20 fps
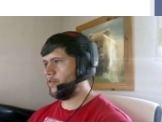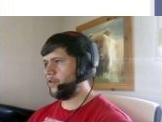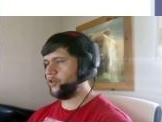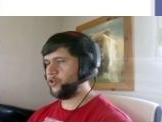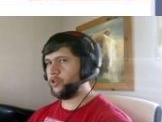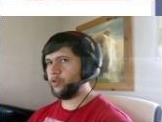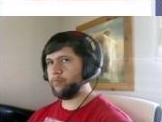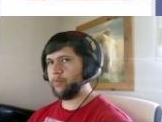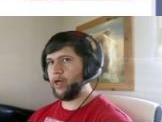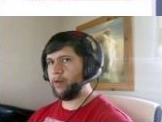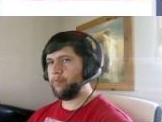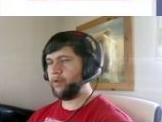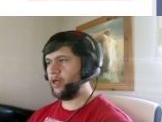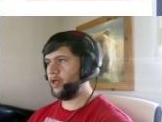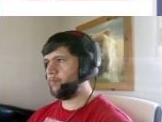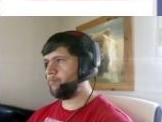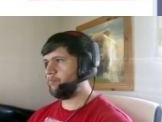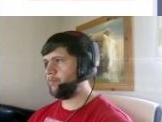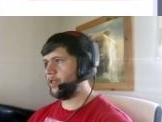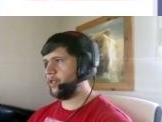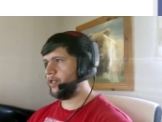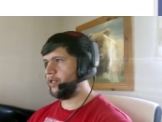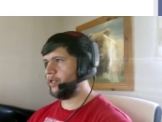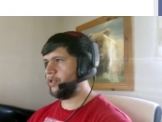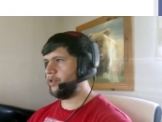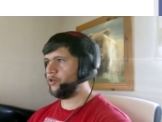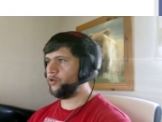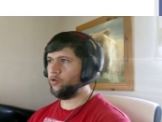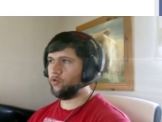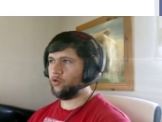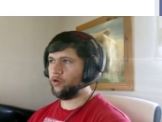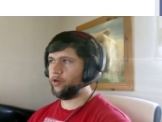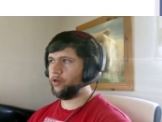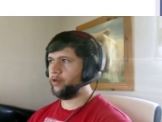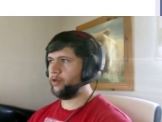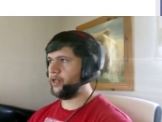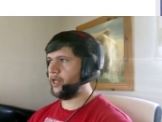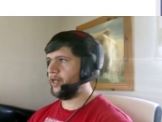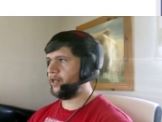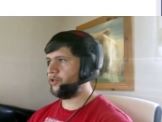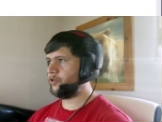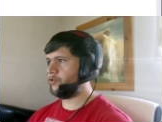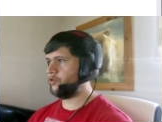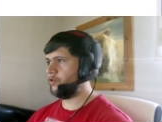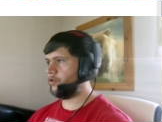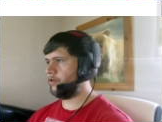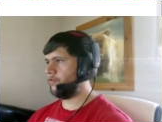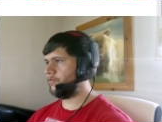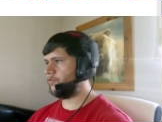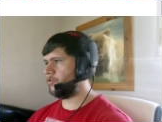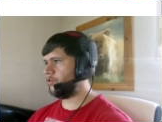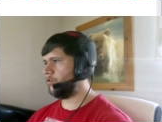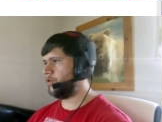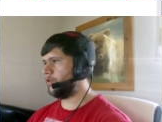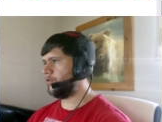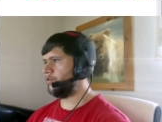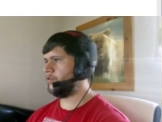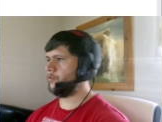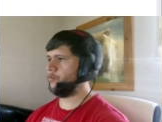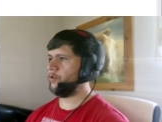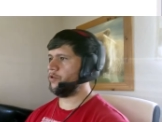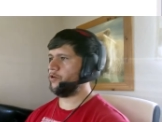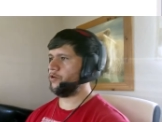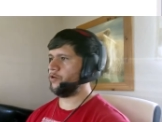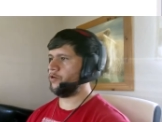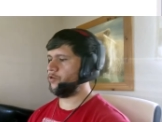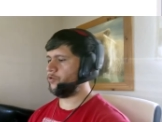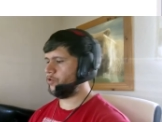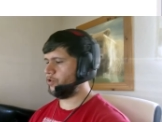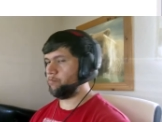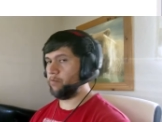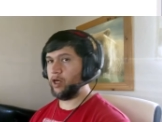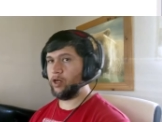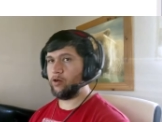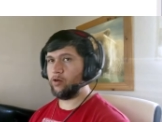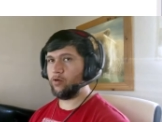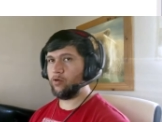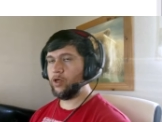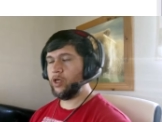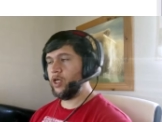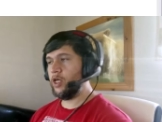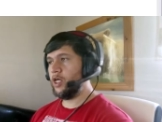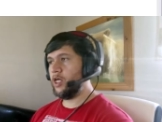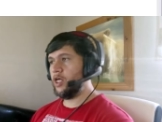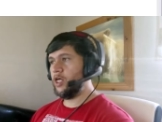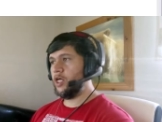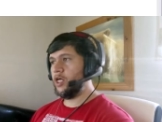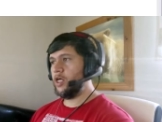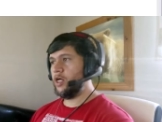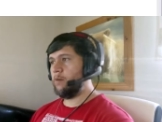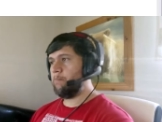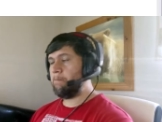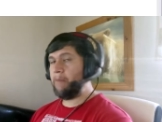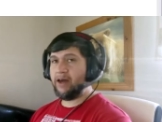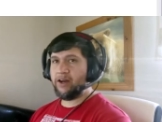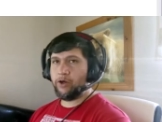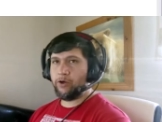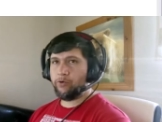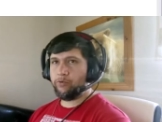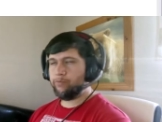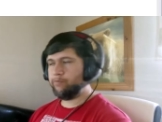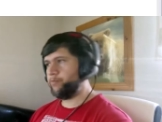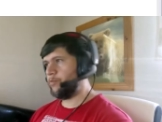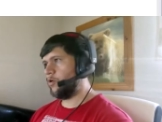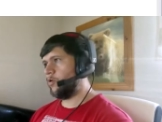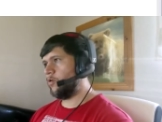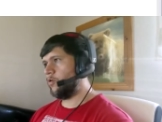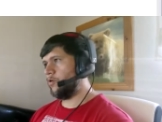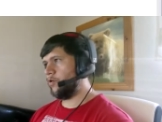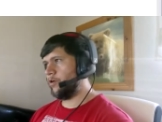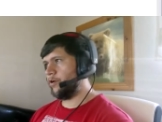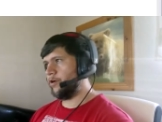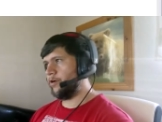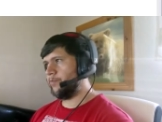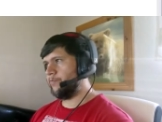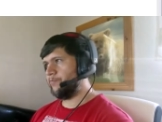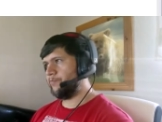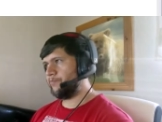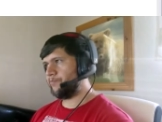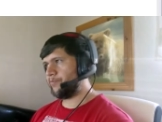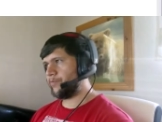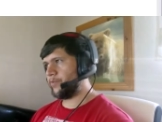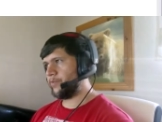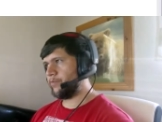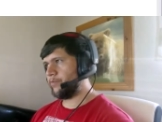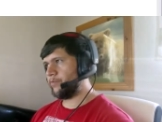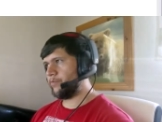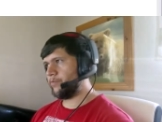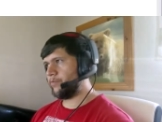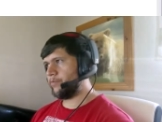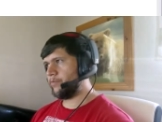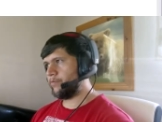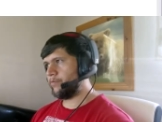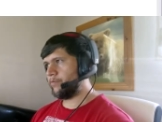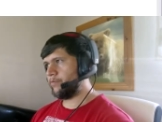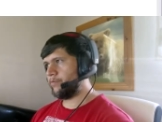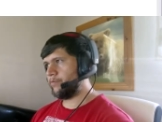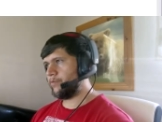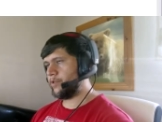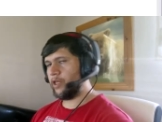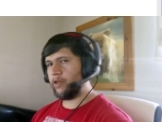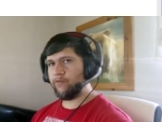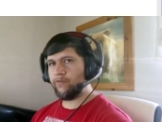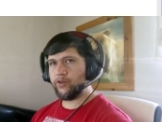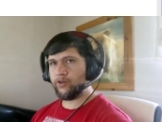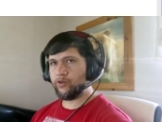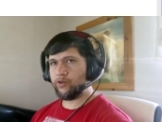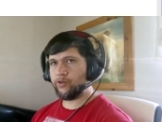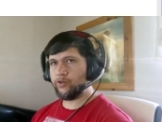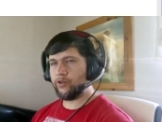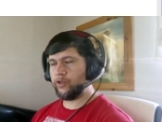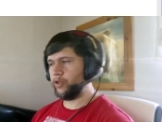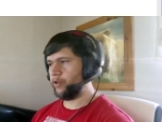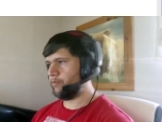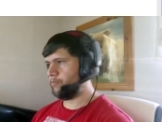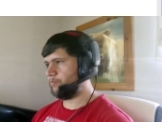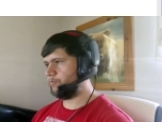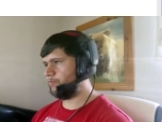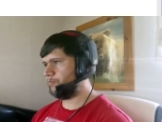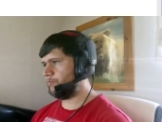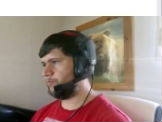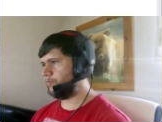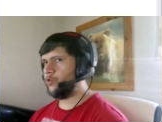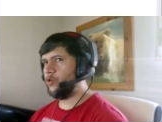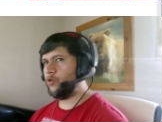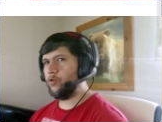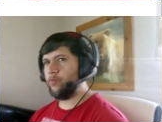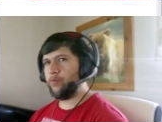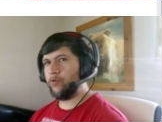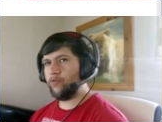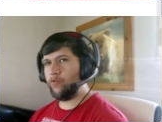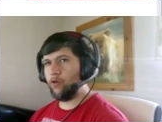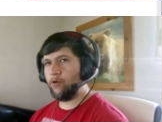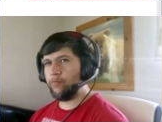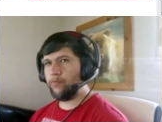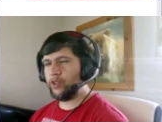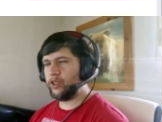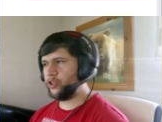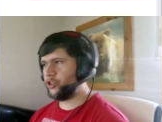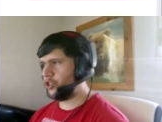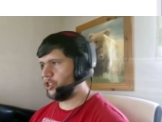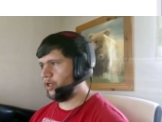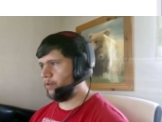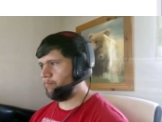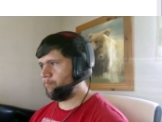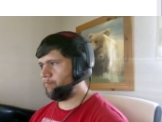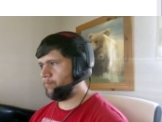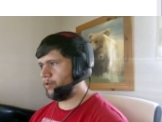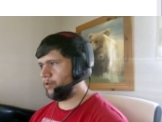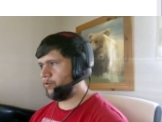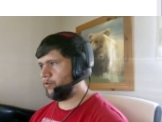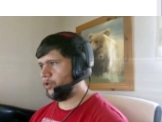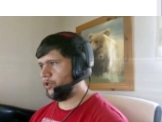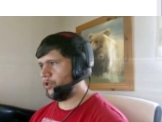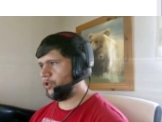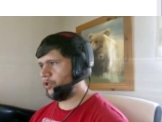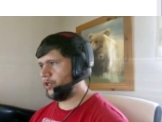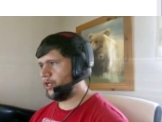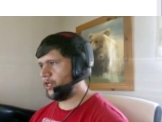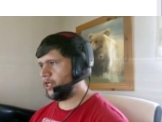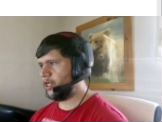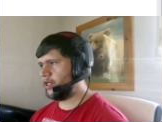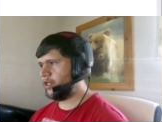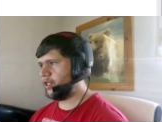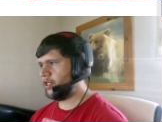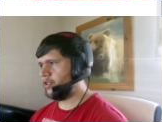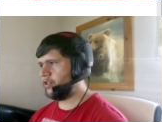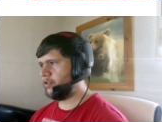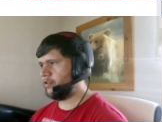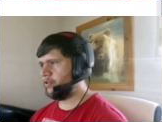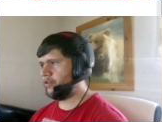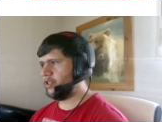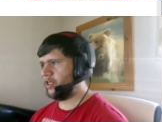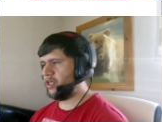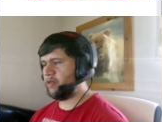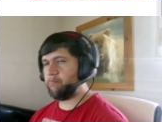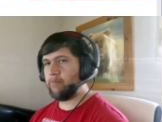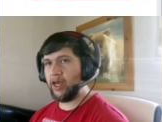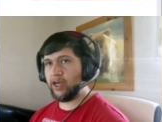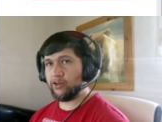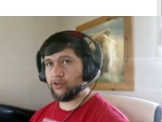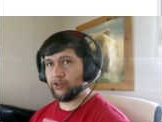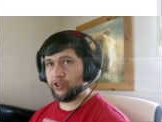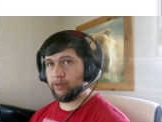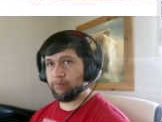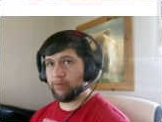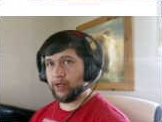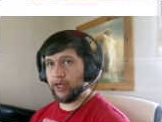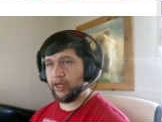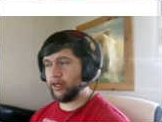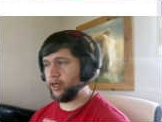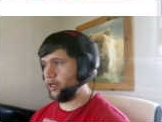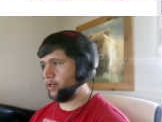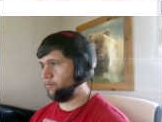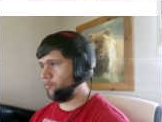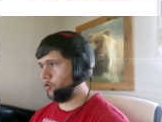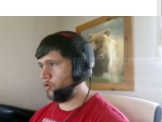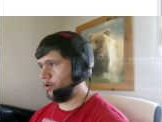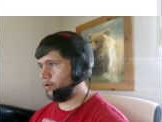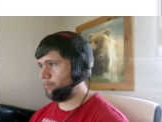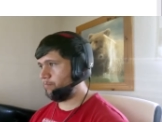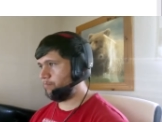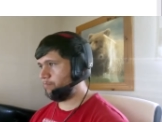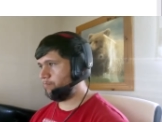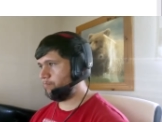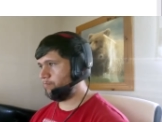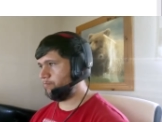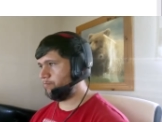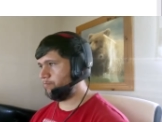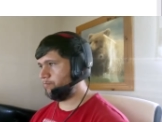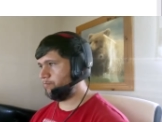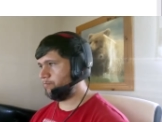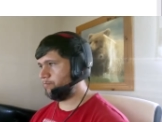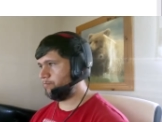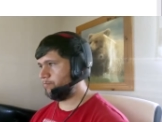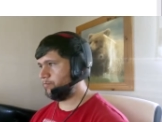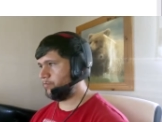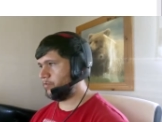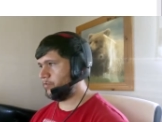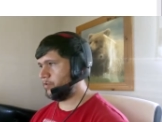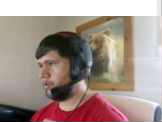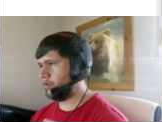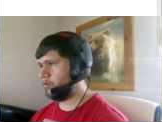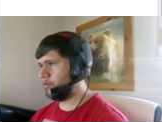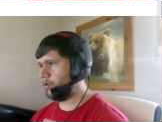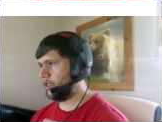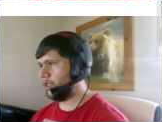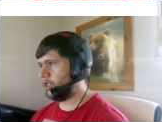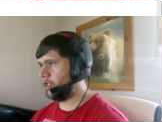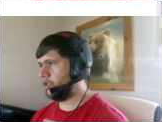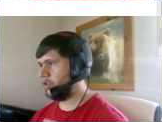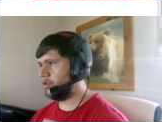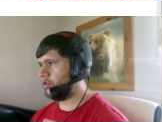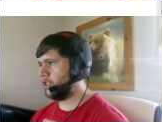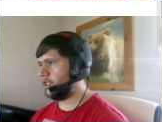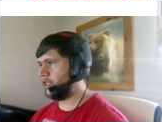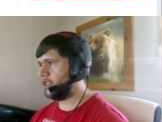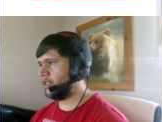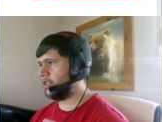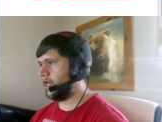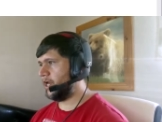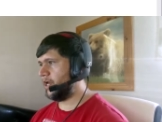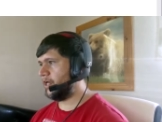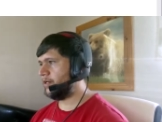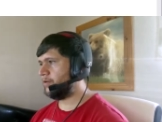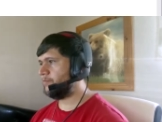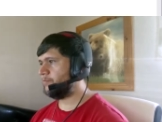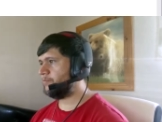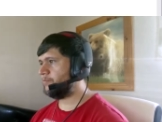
It should pop up in your editor of choice, whether you're using Mono or Visual Studio. To perform the jump, we're not going to need the max jump height anymore. We can delete that.